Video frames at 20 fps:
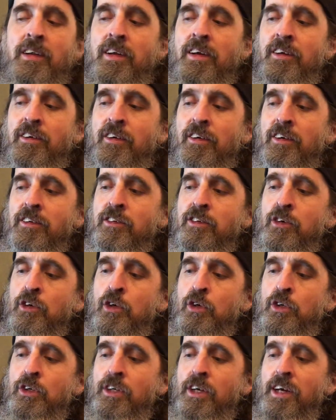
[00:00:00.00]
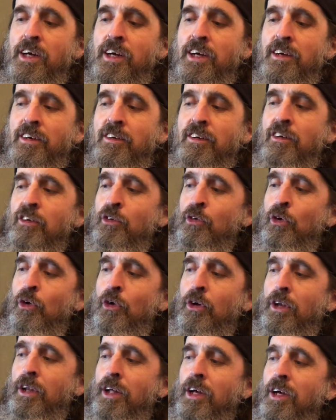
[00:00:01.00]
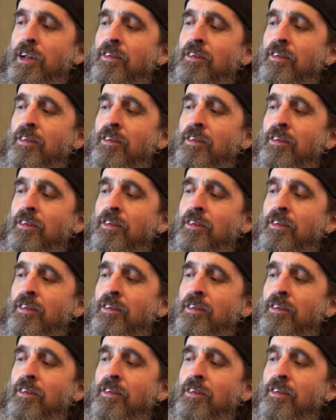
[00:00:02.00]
Yeah, she likes to crochet. She doesn't really knit.